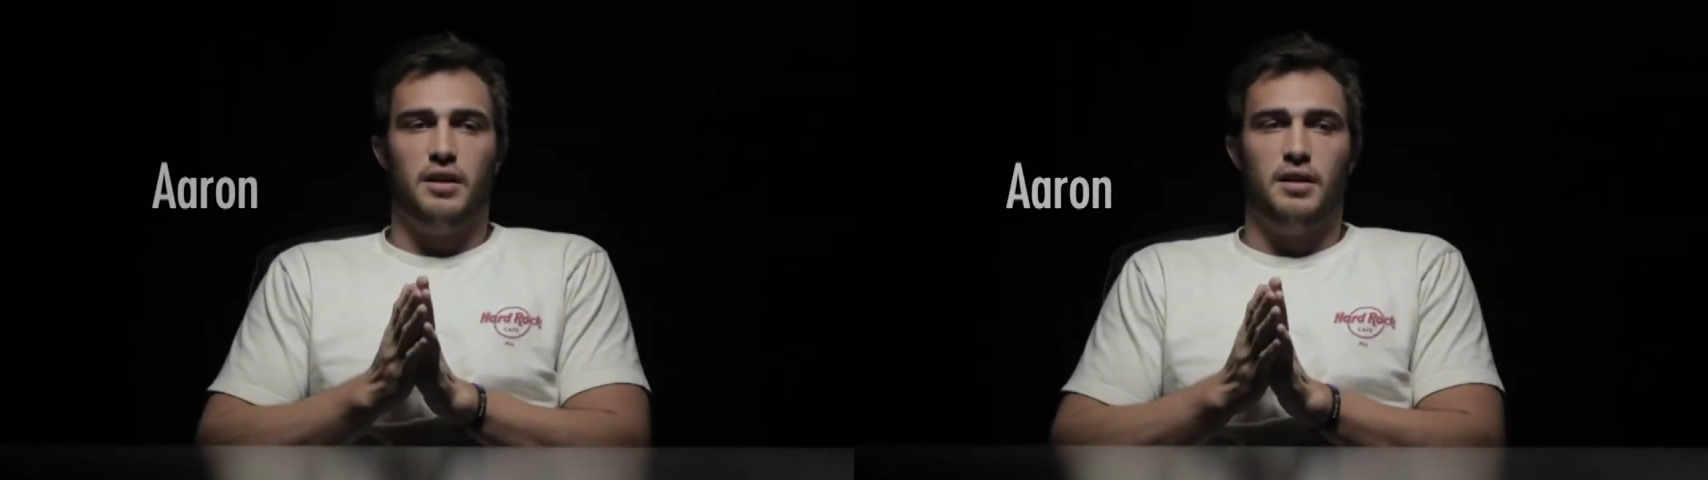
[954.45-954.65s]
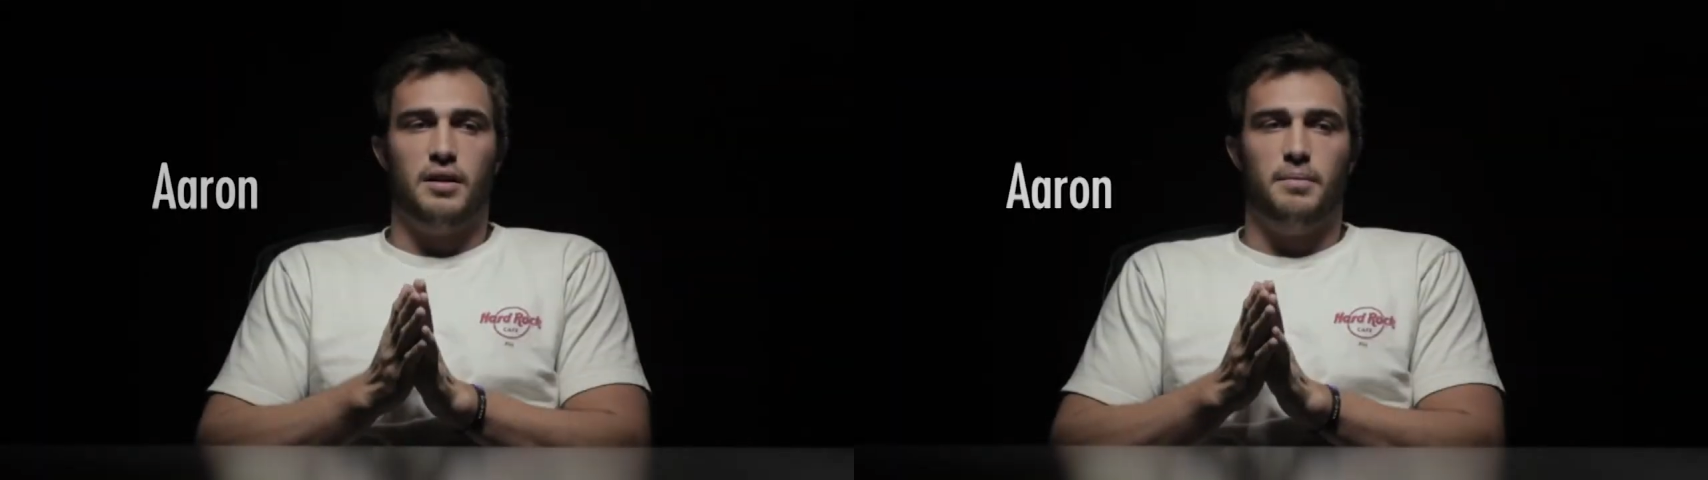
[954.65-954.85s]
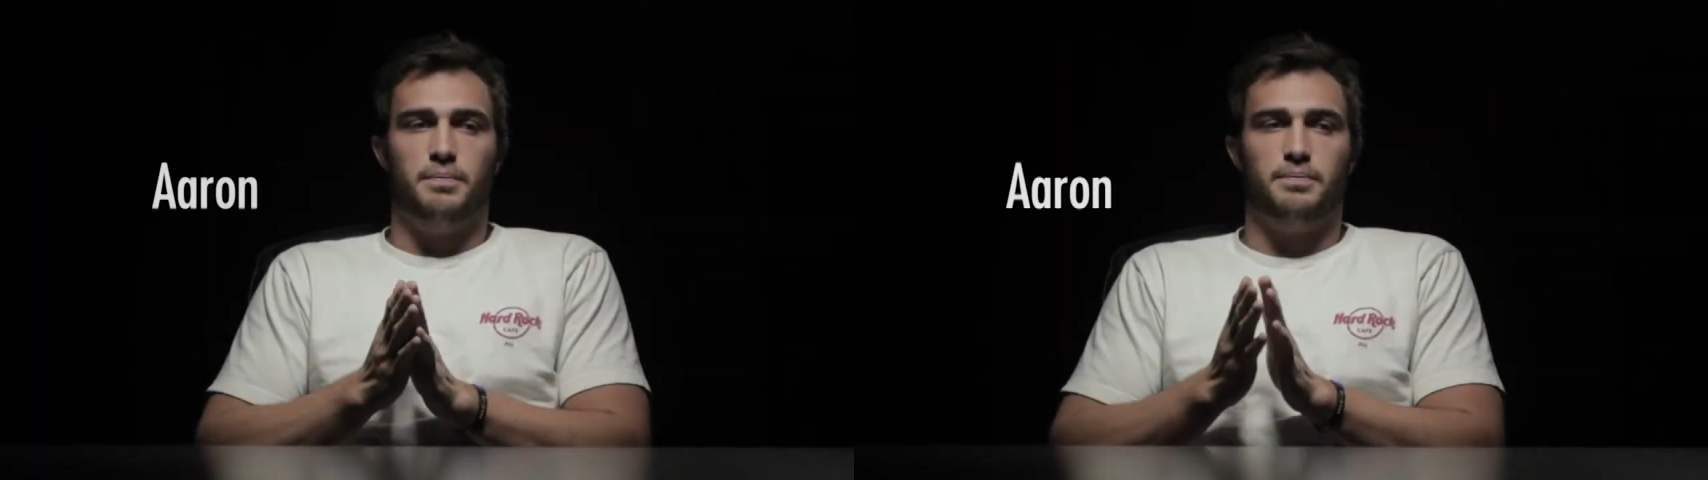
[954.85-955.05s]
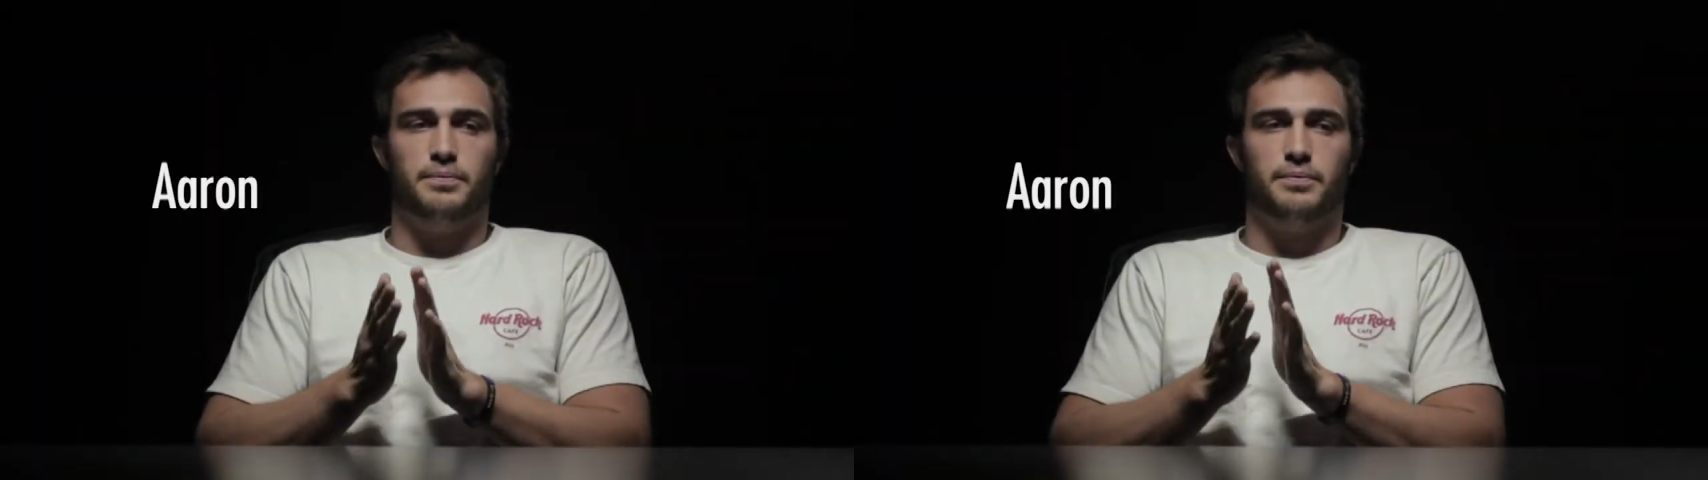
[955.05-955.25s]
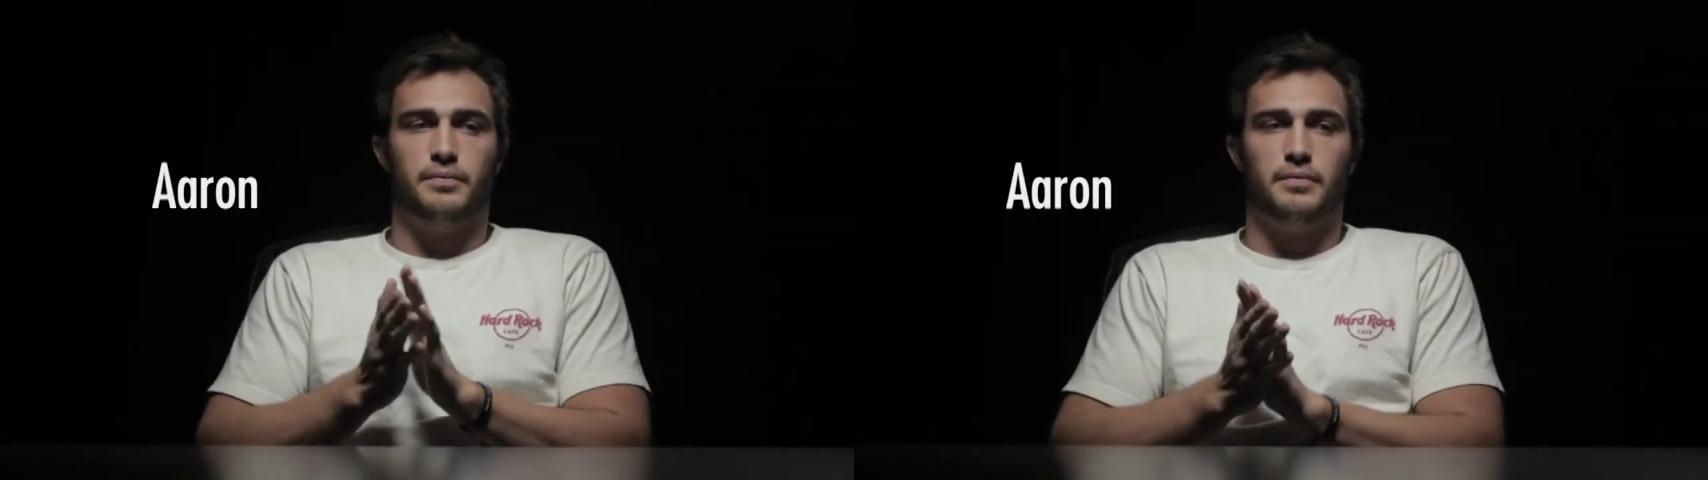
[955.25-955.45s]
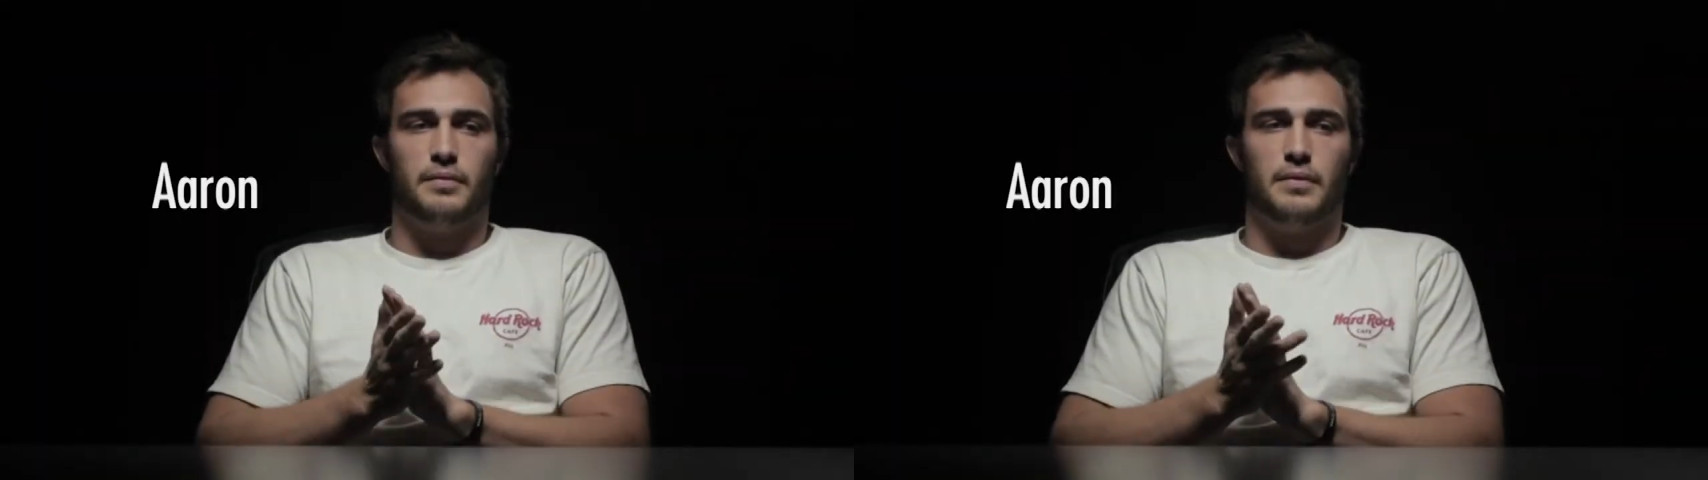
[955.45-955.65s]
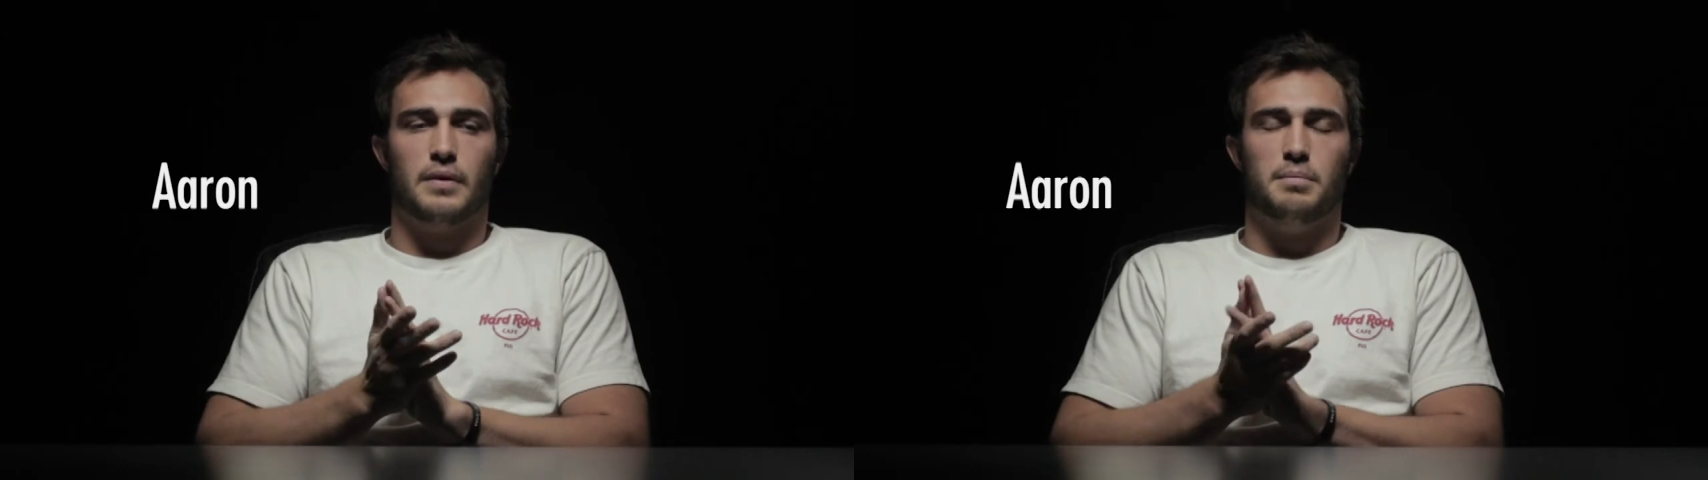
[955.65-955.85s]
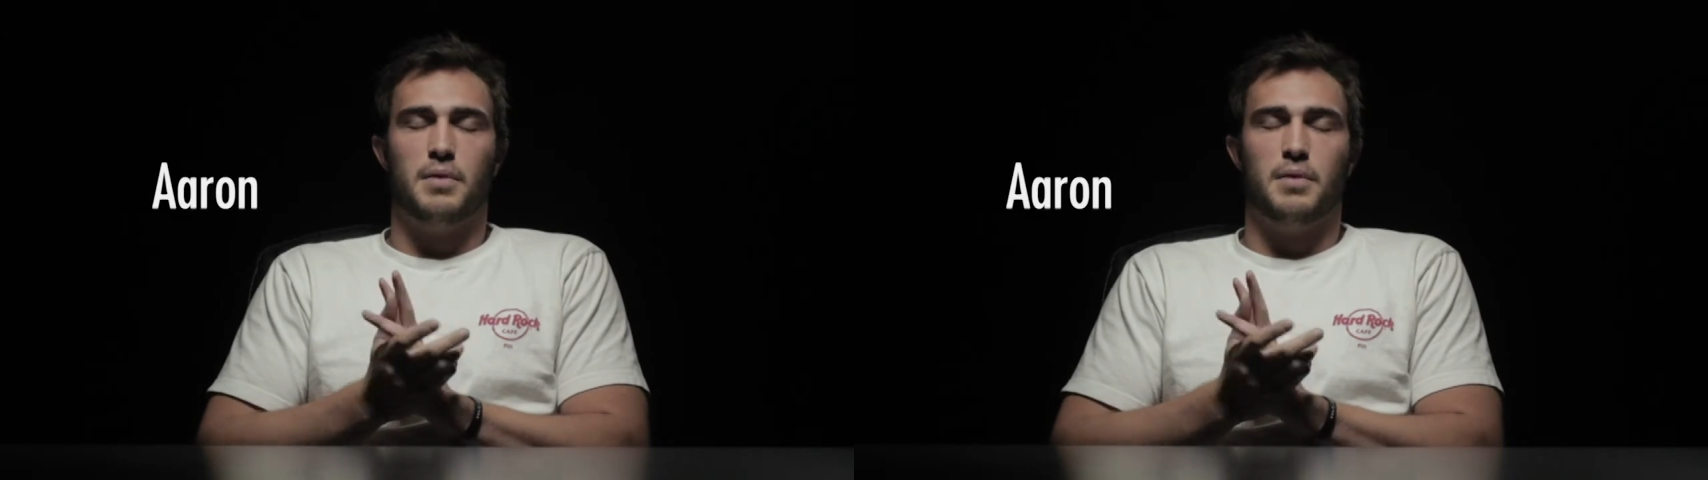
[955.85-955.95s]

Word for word: um,